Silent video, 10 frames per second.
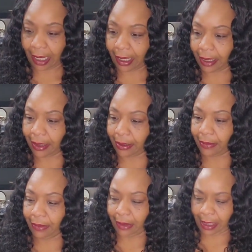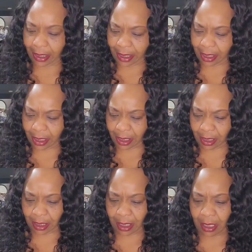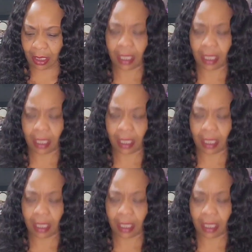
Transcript: I'm a